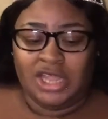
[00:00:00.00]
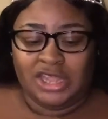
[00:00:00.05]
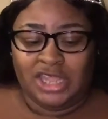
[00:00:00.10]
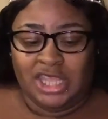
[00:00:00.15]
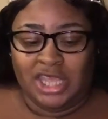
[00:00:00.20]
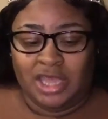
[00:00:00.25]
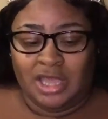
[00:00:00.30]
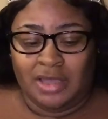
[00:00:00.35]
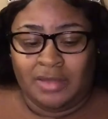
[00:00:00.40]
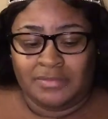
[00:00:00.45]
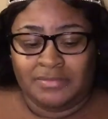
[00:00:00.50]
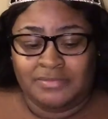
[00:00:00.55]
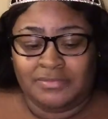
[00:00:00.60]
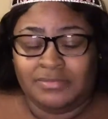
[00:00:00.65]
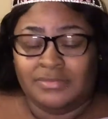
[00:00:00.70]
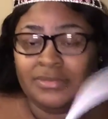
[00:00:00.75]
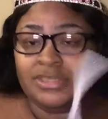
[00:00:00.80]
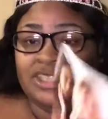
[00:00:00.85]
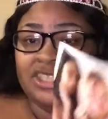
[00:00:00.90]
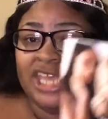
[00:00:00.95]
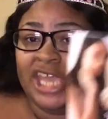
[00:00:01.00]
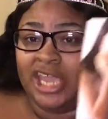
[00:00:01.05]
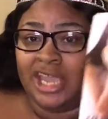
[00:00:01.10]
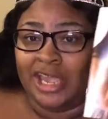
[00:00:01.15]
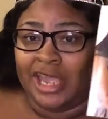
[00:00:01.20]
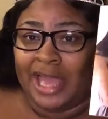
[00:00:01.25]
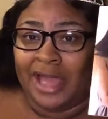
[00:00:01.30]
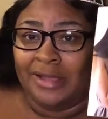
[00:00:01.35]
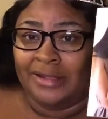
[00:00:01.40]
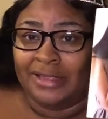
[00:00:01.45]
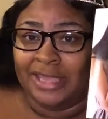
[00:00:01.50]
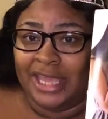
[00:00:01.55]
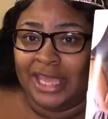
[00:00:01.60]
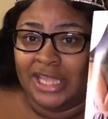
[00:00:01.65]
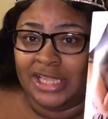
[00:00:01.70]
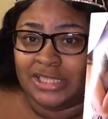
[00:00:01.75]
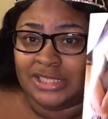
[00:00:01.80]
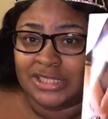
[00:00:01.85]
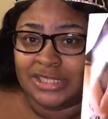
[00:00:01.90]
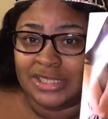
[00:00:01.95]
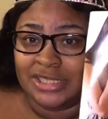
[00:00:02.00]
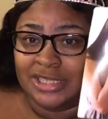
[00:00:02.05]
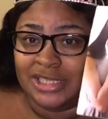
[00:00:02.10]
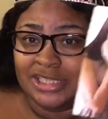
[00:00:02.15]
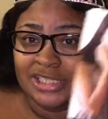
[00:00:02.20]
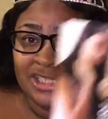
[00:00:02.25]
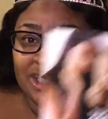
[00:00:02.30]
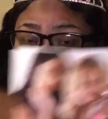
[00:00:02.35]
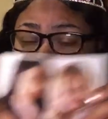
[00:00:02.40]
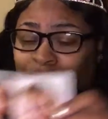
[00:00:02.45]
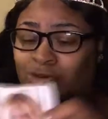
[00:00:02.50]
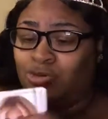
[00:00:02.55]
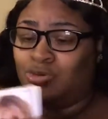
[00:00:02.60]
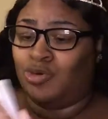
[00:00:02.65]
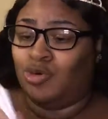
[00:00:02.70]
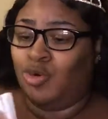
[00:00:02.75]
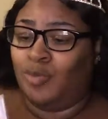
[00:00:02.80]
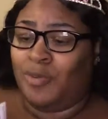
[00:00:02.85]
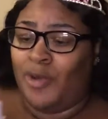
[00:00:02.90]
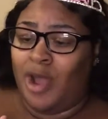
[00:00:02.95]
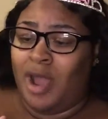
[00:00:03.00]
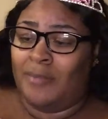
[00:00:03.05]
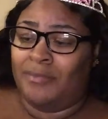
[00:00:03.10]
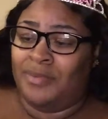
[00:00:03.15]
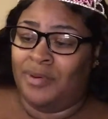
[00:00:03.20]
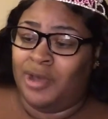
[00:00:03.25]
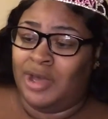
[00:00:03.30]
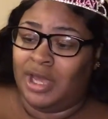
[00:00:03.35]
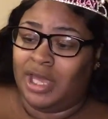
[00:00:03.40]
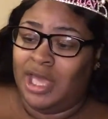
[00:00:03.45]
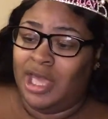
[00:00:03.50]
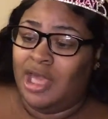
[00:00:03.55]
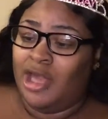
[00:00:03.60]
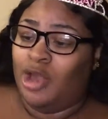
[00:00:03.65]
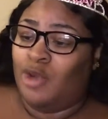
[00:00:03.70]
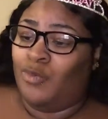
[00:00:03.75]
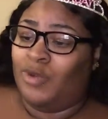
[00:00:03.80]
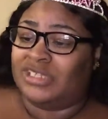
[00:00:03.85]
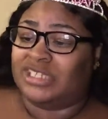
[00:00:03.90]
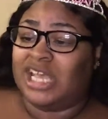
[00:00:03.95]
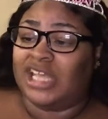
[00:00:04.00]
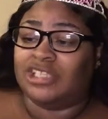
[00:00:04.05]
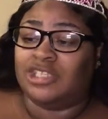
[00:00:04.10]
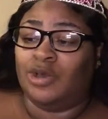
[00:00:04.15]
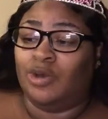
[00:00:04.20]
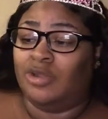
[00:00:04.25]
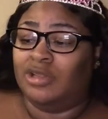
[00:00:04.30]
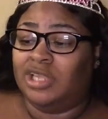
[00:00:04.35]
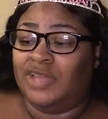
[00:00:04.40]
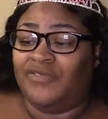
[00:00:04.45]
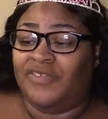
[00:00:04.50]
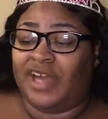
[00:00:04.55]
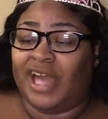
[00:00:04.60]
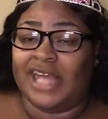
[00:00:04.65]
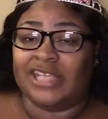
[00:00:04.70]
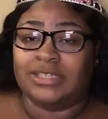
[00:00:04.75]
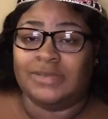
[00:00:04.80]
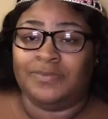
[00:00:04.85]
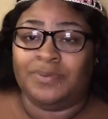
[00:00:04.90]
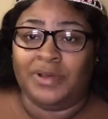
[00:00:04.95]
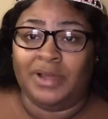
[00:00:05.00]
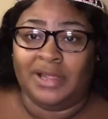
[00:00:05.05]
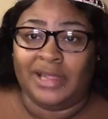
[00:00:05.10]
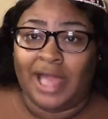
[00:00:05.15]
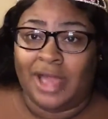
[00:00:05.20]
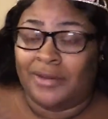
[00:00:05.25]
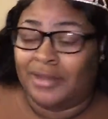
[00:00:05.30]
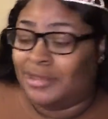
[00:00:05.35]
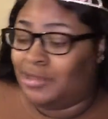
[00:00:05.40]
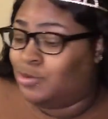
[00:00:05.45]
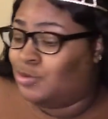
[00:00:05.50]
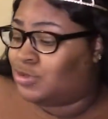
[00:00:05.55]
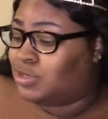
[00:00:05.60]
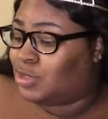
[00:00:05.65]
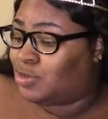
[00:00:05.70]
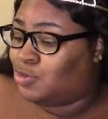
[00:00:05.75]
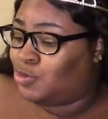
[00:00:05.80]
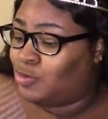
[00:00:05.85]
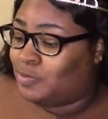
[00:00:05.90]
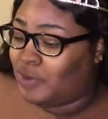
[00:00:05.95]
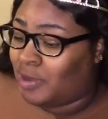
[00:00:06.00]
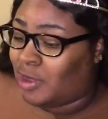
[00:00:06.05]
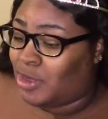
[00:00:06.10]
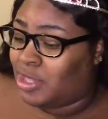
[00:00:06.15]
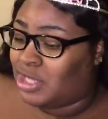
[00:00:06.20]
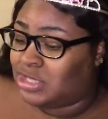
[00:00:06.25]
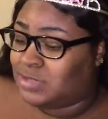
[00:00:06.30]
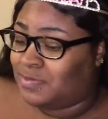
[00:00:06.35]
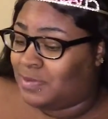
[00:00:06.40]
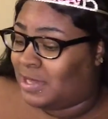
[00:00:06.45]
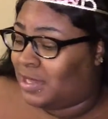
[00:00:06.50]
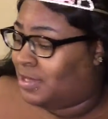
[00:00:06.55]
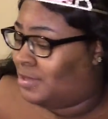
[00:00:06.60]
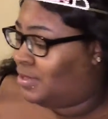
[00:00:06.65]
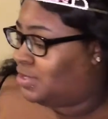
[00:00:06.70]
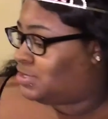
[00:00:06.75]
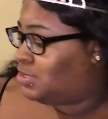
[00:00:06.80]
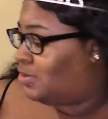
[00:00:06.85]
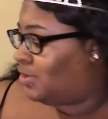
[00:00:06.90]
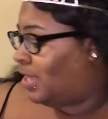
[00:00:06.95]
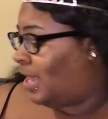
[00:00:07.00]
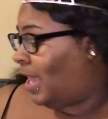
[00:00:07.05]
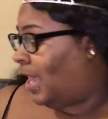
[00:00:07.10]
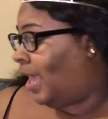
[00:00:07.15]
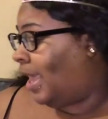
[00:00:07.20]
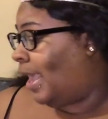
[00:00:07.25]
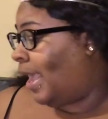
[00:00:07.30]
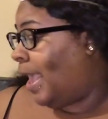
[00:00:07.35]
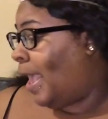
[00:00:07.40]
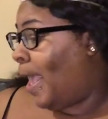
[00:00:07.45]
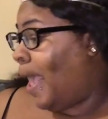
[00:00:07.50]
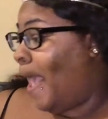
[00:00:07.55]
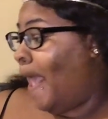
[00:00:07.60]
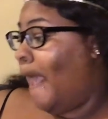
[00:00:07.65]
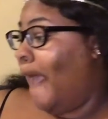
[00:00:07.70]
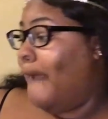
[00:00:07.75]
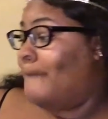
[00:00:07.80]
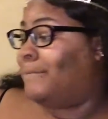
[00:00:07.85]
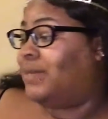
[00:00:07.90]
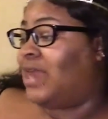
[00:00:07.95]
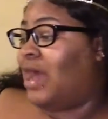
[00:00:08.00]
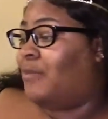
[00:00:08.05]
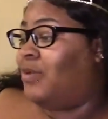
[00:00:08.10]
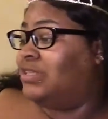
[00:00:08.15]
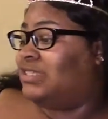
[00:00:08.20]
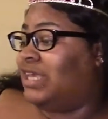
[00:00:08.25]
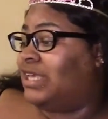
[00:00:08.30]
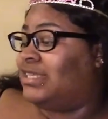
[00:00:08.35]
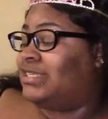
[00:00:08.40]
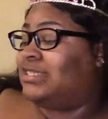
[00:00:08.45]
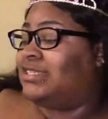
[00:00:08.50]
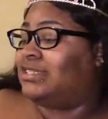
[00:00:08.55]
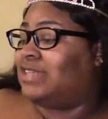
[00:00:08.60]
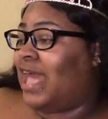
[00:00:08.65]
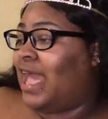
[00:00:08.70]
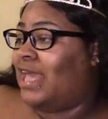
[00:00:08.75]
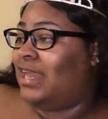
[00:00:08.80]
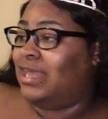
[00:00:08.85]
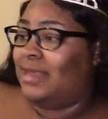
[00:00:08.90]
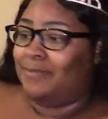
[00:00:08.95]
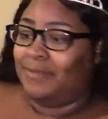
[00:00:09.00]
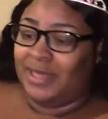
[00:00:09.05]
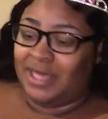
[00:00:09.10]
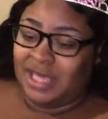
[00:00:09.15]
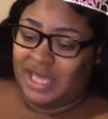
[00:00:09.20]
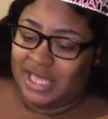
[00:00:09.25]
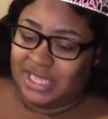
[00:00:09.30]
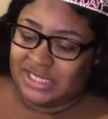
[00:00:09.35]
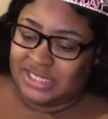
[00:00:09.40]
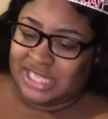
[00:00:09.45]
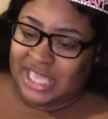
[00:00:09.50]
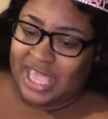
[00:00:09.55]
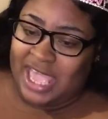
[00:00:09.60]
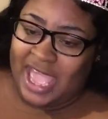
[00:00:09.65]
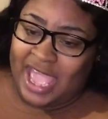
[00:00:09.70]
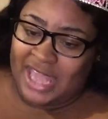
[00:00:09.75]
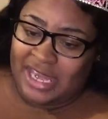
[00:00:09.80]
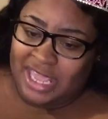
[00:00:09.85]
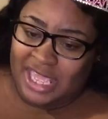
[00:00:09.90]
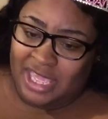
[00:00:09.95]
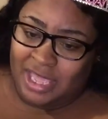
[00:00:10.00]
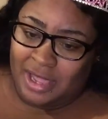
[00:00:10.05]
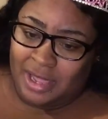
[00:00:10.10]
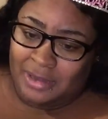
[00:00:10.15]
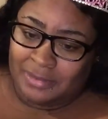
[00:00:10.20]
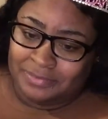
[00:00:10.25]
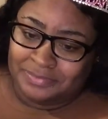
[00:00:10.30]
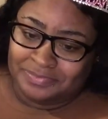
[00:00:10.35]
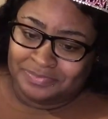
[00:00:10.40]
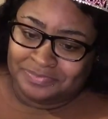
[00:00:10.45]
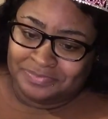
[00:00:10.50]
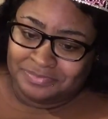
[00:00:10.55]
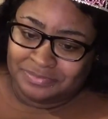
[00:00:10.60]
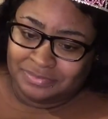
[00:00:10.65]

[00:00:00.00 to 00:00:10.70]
the um, Tanger outlet, this is the little coupon book, which I totally forgot to pull out and use the coupons, but it's okay. But I was excited because they had a um